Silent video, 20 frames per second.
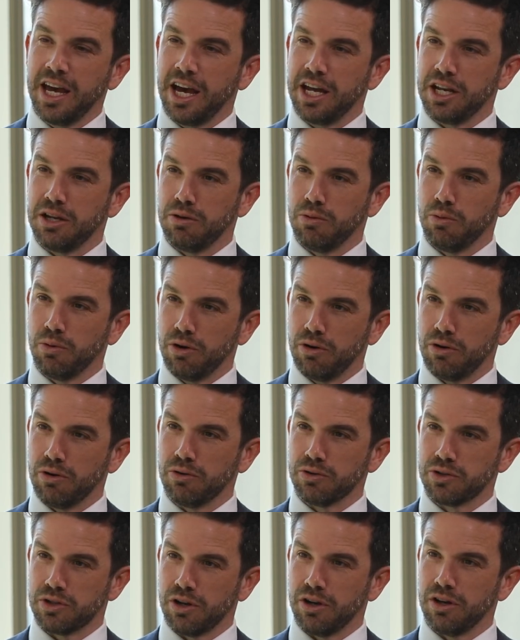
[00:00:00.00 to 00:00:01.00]
and you were
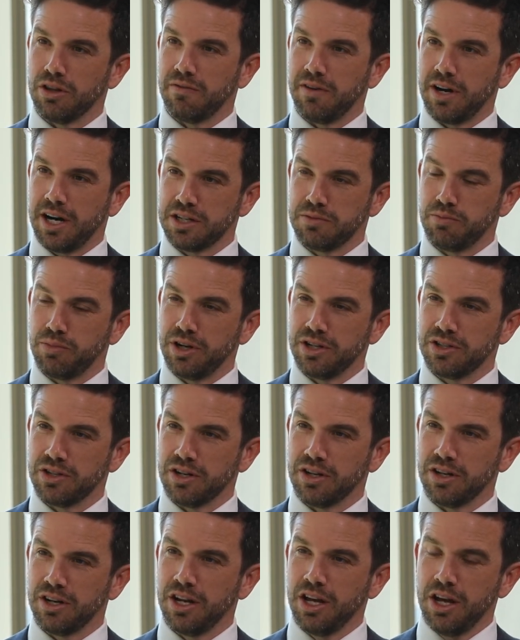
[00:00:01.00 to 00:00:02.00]
also the vice
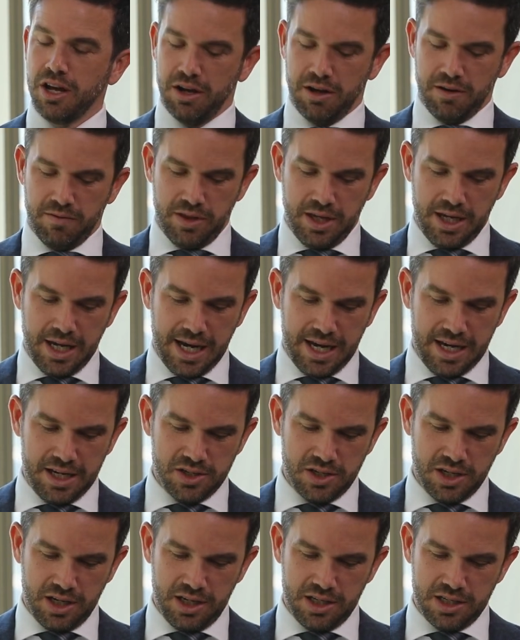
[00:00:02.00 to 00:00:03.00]
president of the
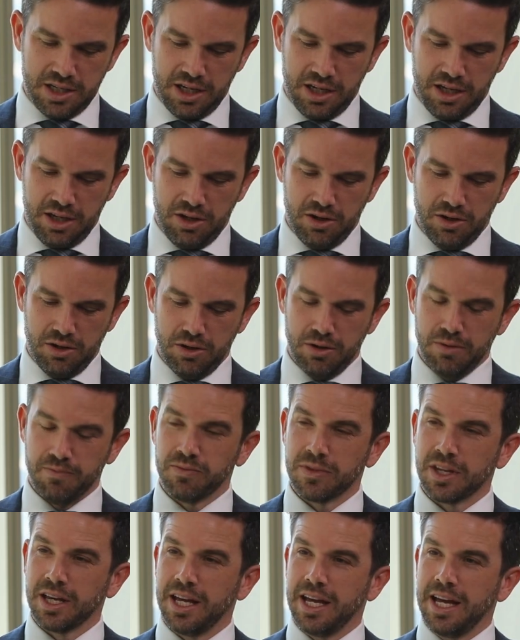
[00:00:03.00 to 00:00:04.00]
ACTU.
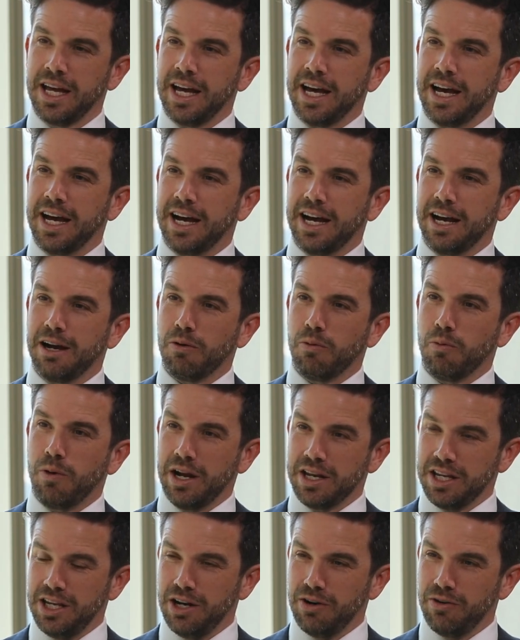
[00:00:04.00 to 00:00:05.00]

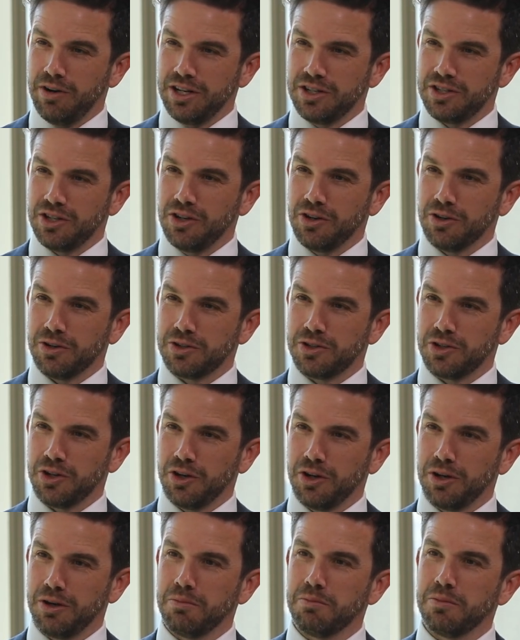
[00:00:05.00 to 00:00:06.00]
1 year into your
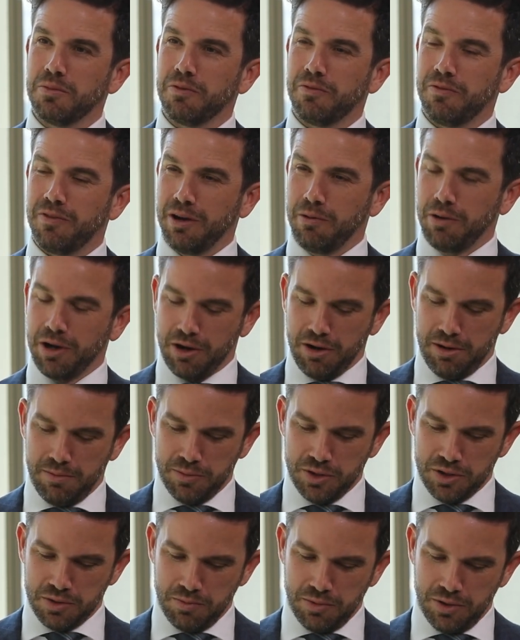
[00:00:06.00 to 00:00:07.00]
term, Fair Work
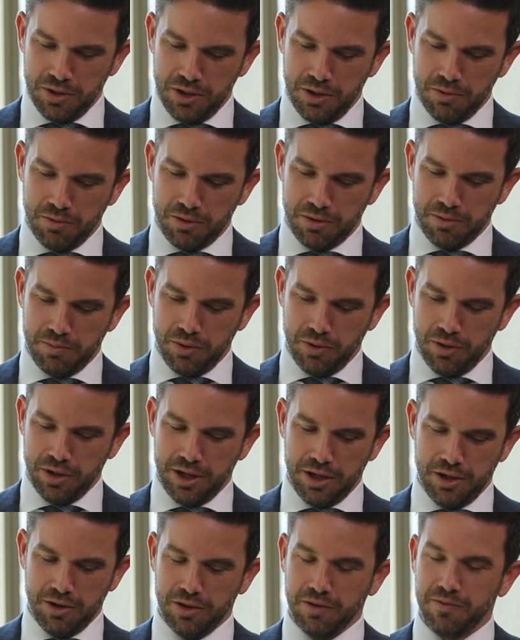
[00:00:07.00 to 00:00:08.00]
Ombudsman, you were
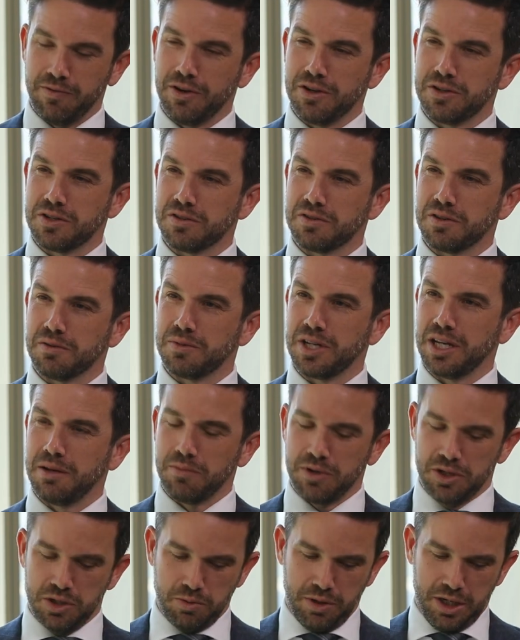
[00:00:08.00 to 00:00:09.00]
appointed on the 1st of
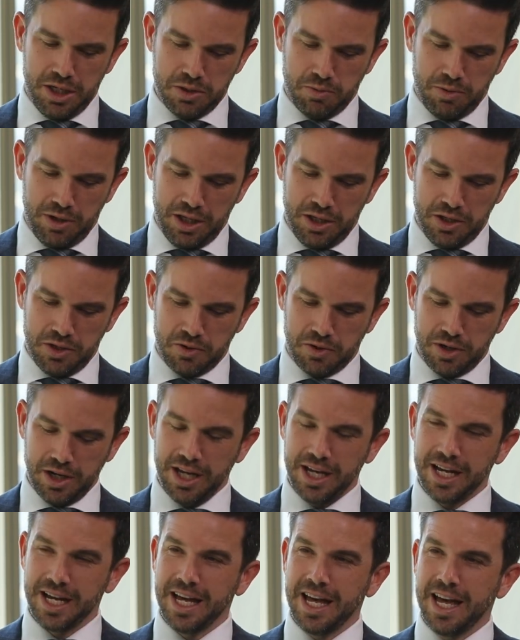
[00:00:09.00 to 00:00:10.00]
September
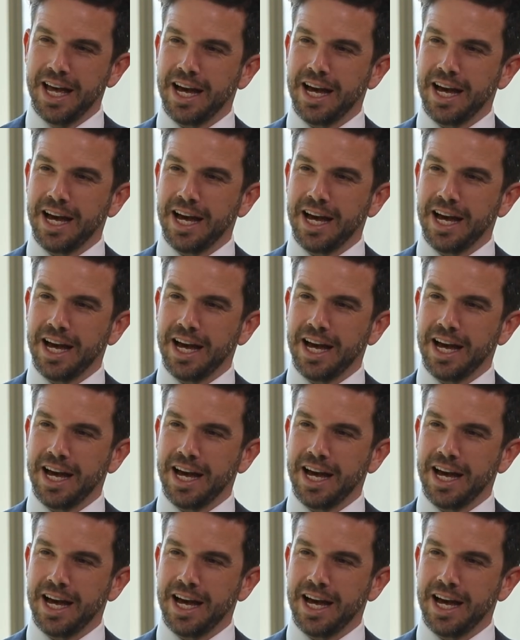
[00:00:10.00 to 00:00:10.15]
2023.